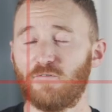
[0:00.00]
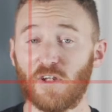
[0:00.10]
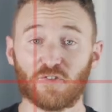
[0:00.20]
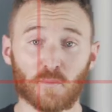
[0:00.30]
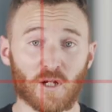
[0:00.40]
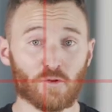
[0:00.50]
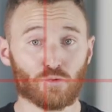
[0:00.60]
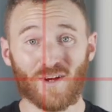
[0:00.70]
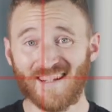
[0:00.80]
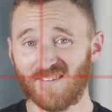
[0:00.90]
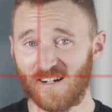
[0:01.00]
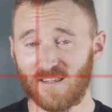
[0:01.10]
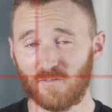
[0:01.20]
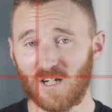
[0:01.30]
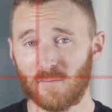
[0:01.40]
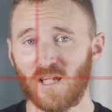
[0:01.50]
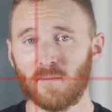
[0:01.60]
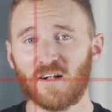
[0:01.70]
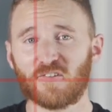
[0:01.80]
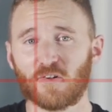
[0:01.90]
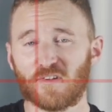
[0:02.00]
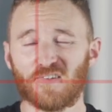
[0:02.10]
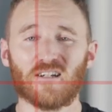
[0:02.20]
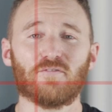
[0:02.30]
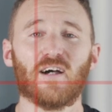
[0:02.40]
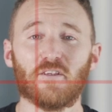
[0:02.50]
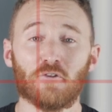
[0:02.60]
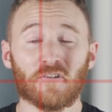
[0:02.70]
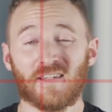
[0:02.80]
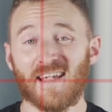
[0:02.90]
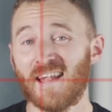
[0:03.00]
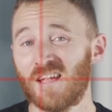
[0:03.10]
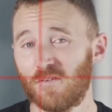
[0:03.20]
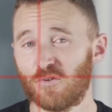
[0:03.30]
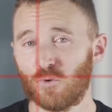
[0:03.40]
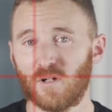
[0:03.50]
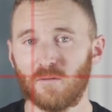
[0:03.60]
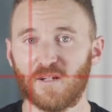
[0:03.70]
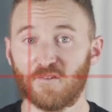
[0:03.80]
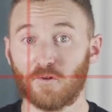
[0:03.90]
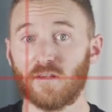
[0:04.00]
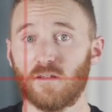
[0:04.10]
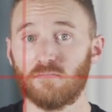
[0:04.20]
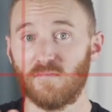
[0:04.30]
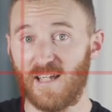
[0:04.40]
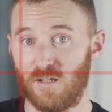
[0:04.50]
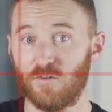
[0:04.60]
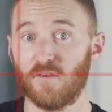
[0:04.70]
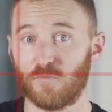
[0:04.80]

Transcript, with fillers: If you have someone on the right side of the frame, it might start to signify that you're near the end of a story because they're on the end of the